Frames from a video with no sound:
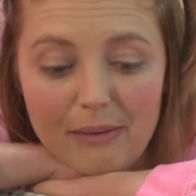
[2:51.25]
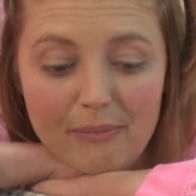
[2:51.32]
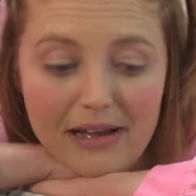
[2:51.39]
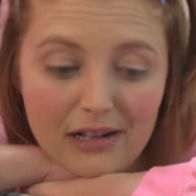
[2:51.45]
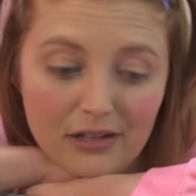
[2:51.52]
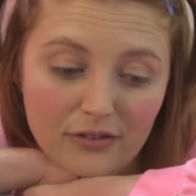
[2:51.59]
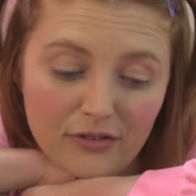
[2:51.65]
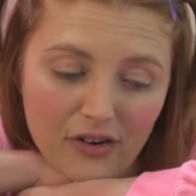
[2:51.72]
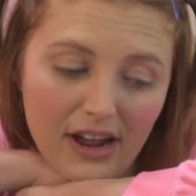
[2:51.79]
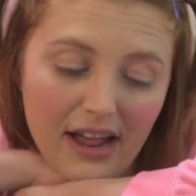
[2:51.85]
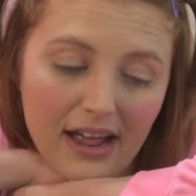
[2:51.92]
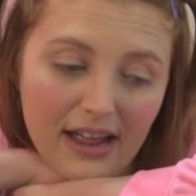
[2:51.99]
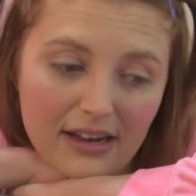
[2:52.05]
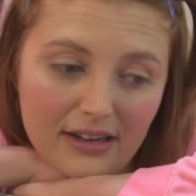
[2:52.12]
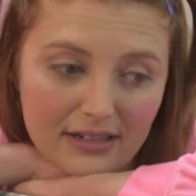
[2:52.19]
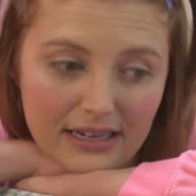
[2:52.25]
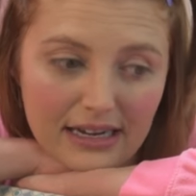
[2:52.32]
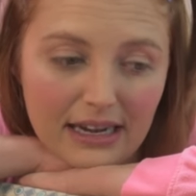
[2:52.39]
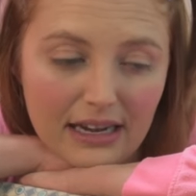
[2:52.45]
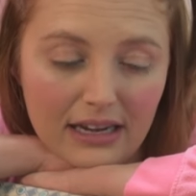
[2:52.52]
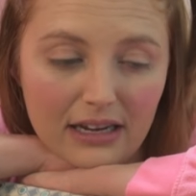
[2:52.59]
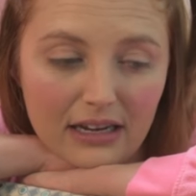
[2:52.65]
my best friend
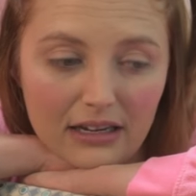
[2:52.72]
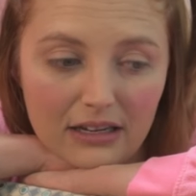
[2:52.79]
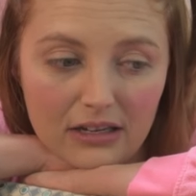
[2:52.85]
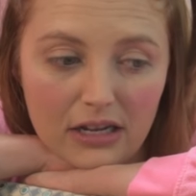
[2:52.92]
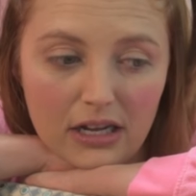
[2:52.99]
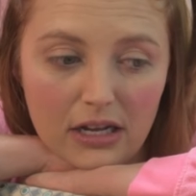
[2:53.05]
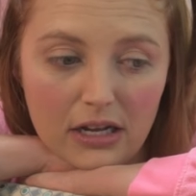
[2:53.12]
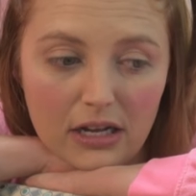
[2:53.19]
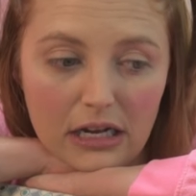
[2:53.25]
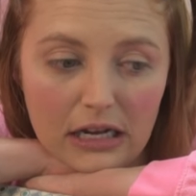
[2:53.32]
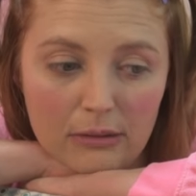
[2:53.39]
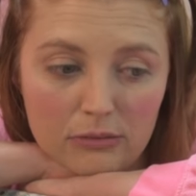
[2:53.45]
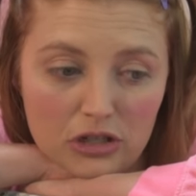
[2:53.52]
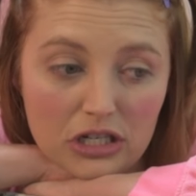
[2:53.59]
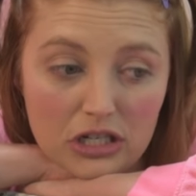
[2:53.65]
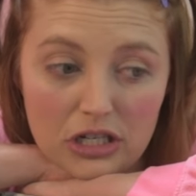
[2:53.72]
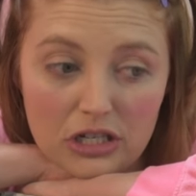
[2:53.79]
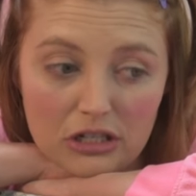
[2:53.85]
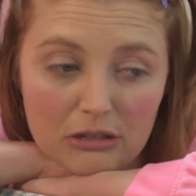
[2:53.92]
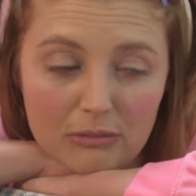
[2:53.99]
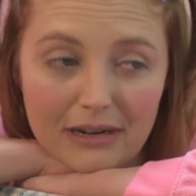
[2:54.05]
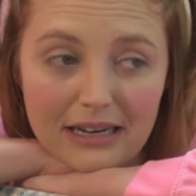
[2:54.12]
and um, she
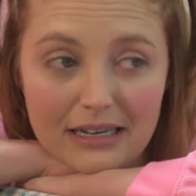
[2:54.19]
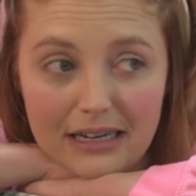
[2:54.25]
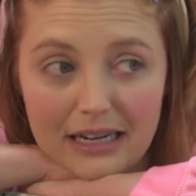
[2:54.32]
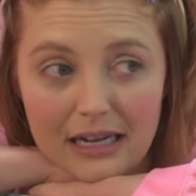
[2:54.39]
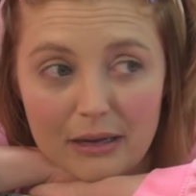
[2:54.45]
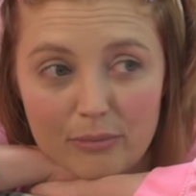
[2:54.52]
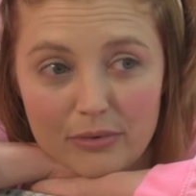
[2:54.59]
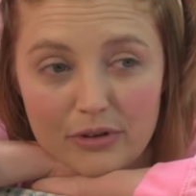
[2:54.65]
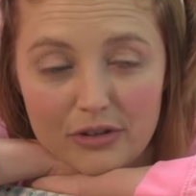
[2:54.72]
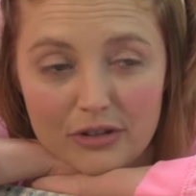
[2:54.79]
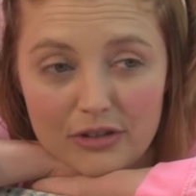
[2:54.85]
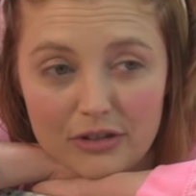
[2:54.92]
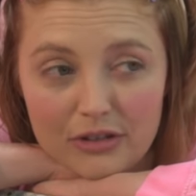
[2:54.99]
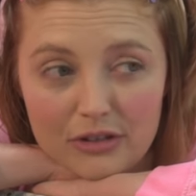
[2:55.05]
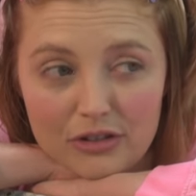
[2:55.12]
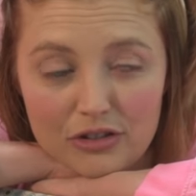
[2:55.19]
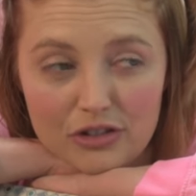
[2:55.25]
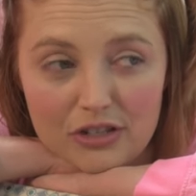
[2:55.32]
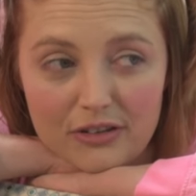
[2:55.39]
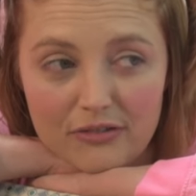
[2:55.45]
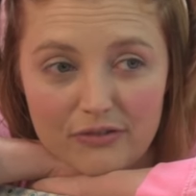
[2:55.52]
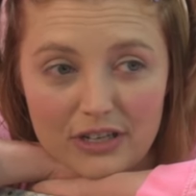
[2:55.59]
changes my diapers,
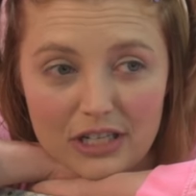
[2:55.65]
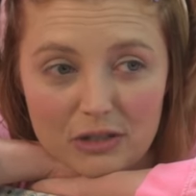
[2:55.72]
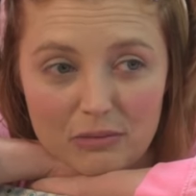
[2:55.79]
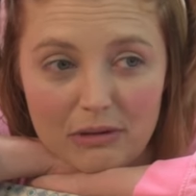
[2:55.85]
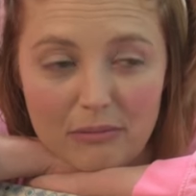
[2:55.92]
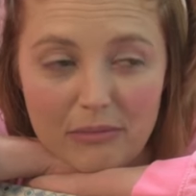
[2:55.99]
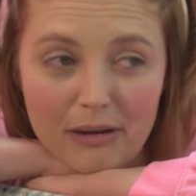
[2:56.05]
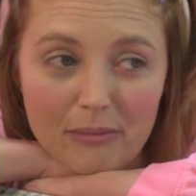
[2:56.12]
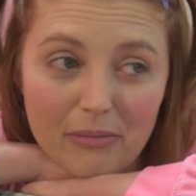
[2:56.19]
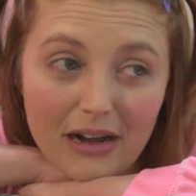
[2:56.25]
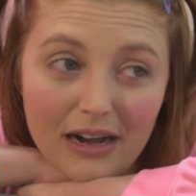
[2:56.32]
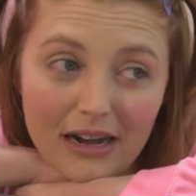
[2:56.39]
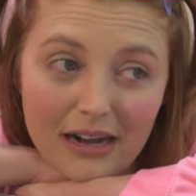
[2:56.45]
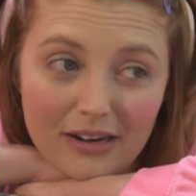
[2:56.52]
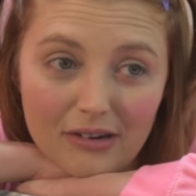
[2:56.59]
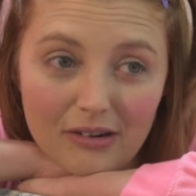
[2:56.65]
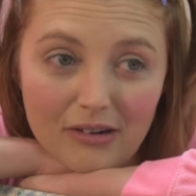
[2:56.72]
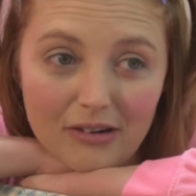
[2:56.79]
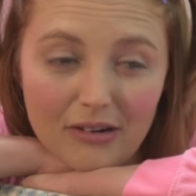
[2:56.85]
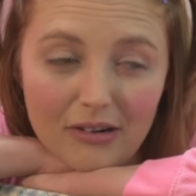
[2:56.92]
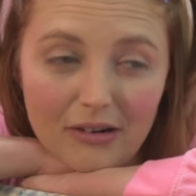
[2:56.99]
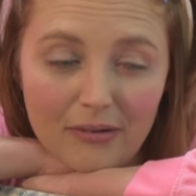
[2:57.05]
she feeds me my
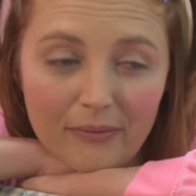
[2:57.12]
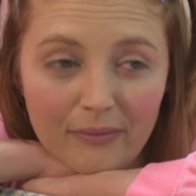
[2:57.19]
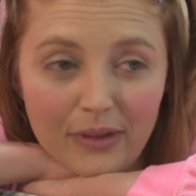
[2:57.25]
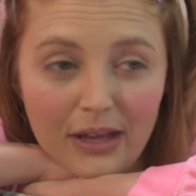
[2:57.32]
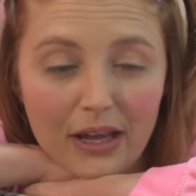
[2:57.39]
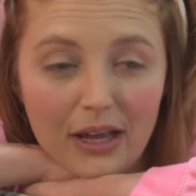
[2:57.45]
bottle.